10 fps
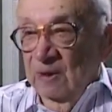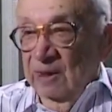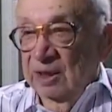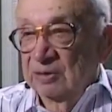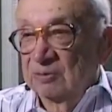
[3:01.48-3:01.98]

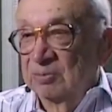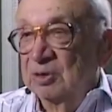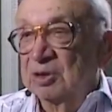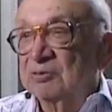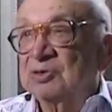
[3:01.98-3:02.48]
I told them I'm
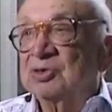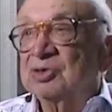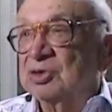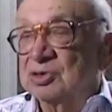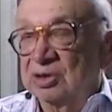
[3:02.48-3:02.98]
not interested in
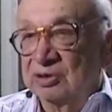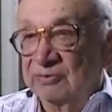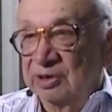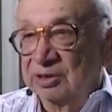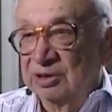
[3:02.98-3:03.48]
seeing something
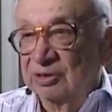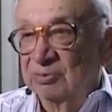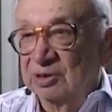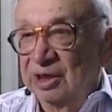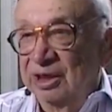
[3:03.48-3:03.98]
fly in the air,
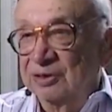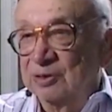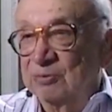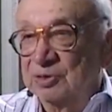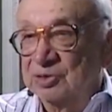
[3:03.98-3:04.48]
but I like to
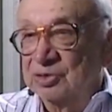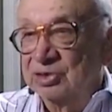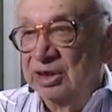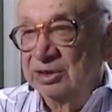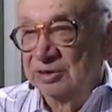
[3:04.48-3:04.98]
know what's
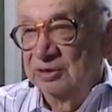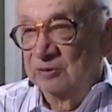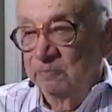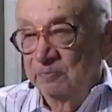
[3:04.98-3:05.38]
inside that thing.